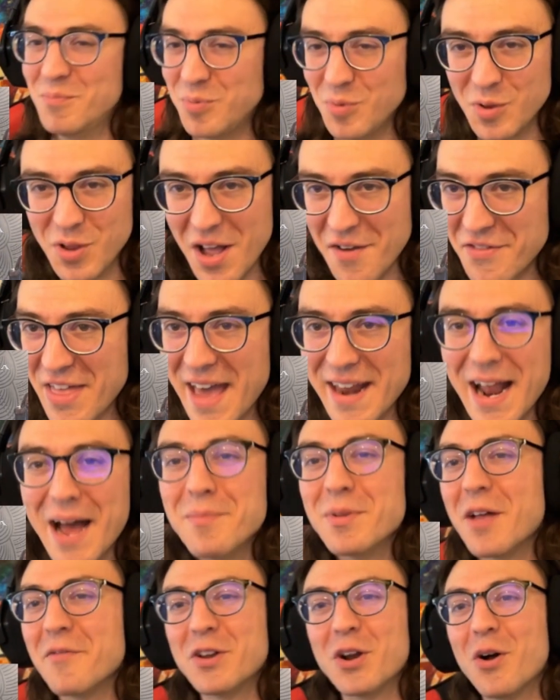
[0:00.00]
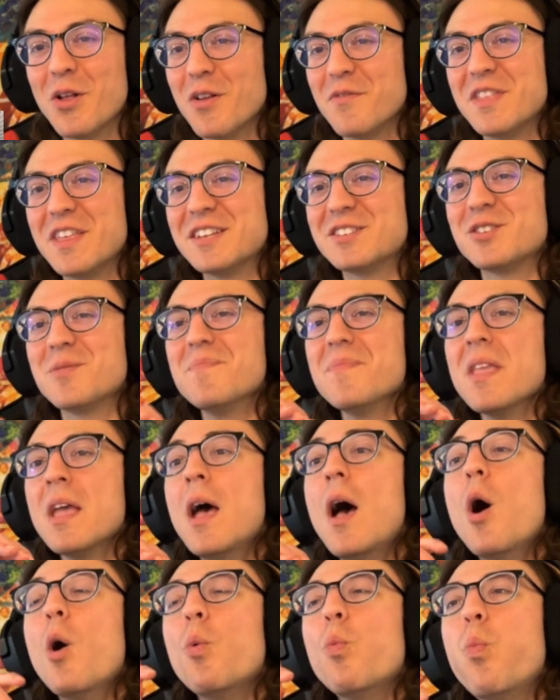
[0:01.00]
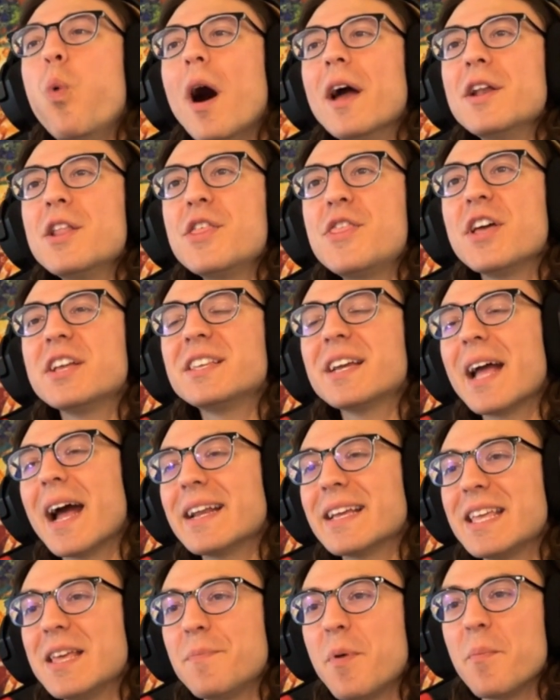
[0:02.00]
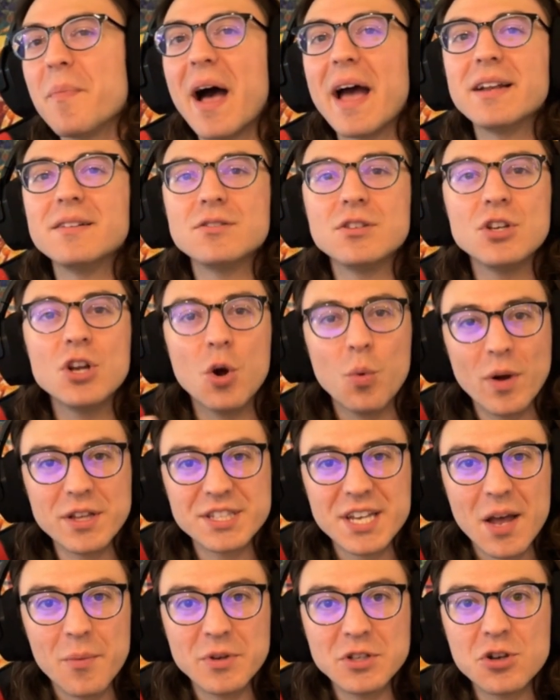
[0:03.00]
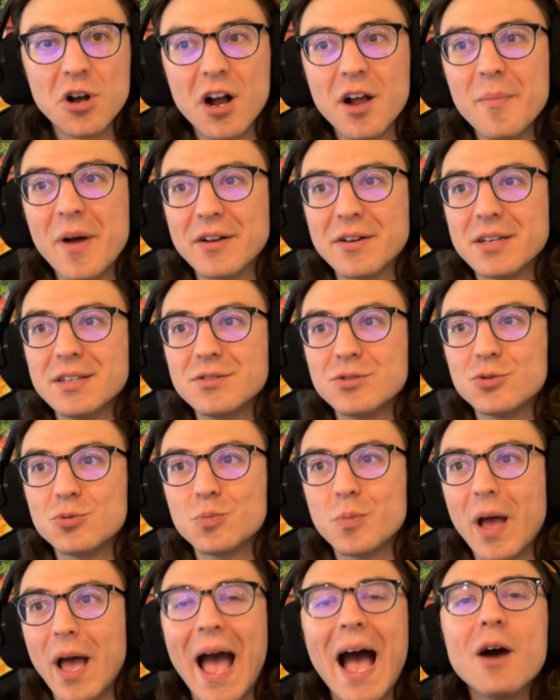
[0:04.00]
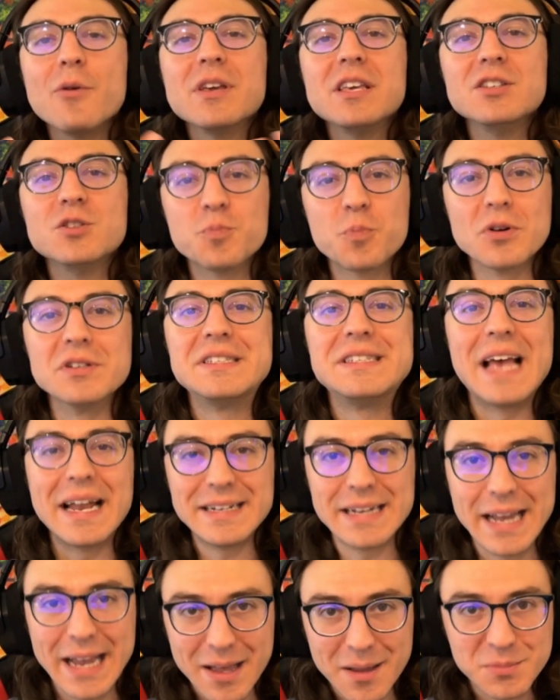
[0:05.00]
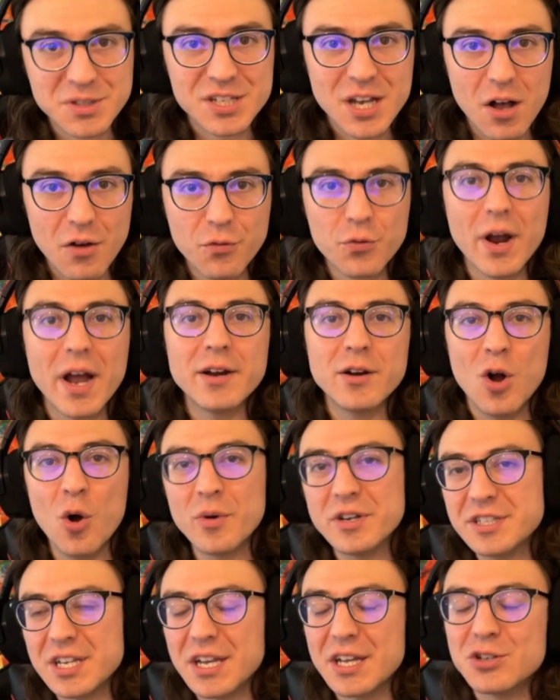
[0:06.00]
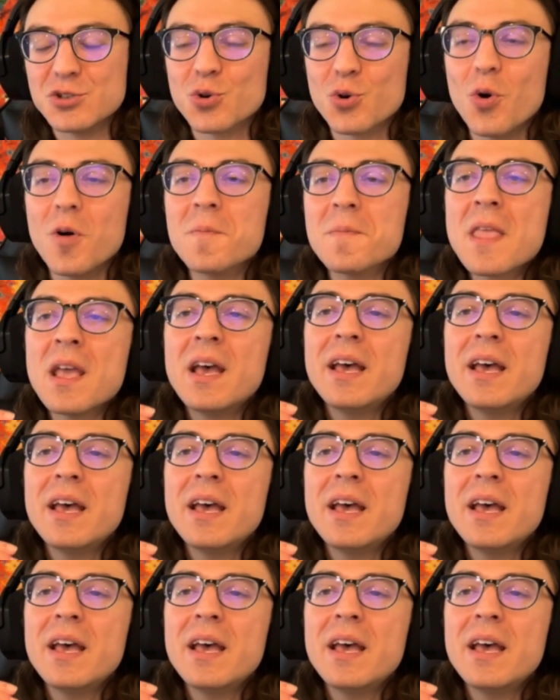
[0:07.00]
Love that. I'm loving all of this. One thing to kind of keep in mind, you know, once again, we talk about how he's presenting himself, right? Always in control.